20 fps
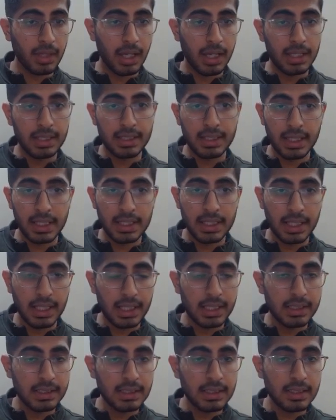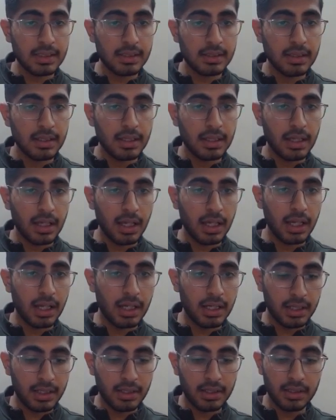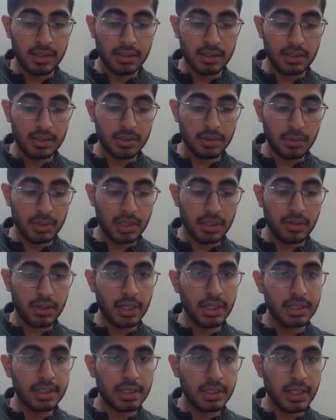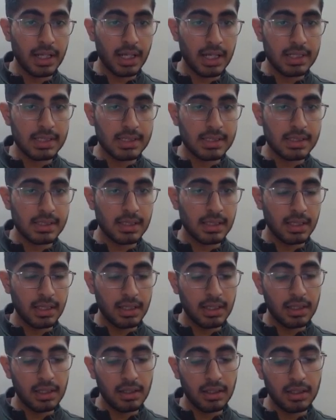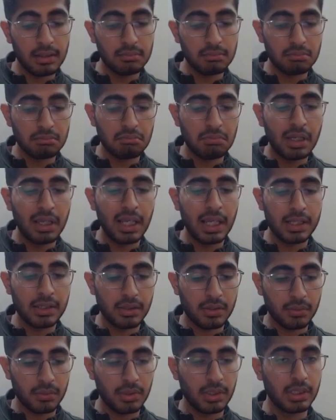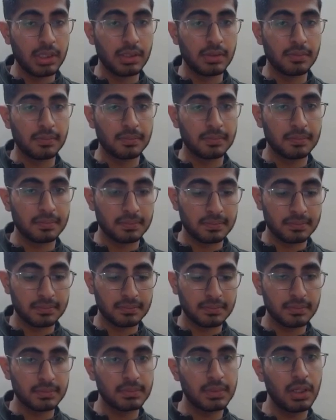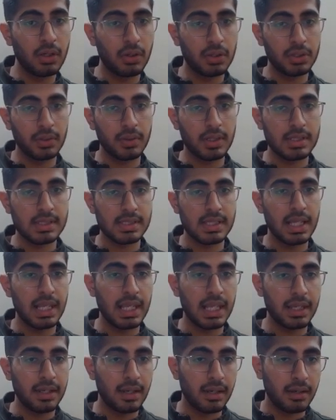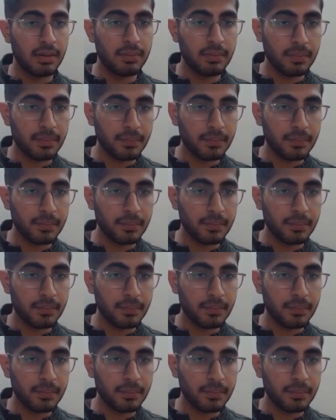and then length, and you can write it as length only, or you can say len.